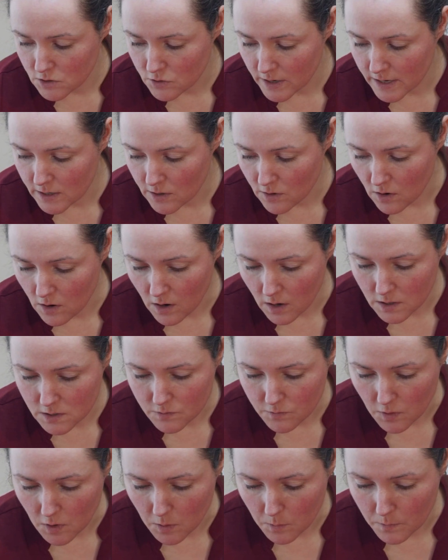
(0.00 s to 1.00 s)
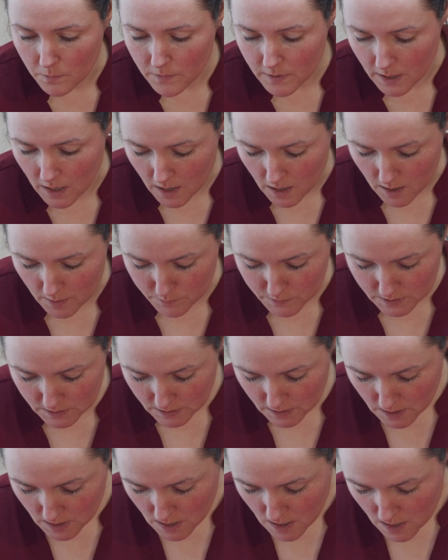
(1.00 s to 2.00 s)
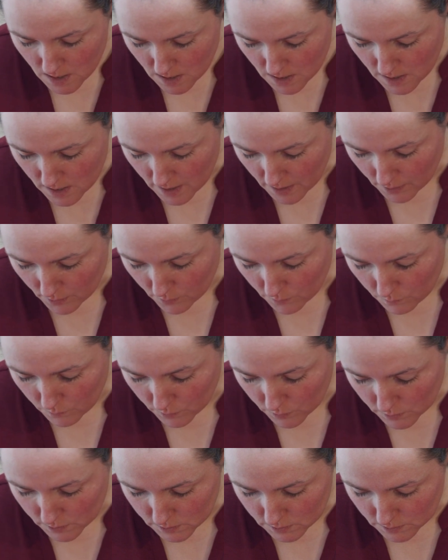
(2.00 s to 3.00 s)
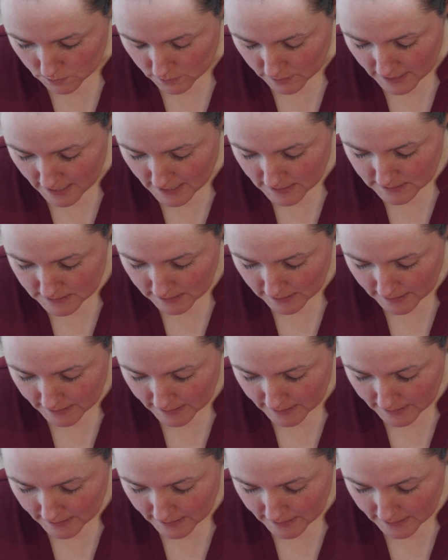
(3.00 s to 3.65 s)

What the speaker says: straight across from the arms. Now we're going to do the next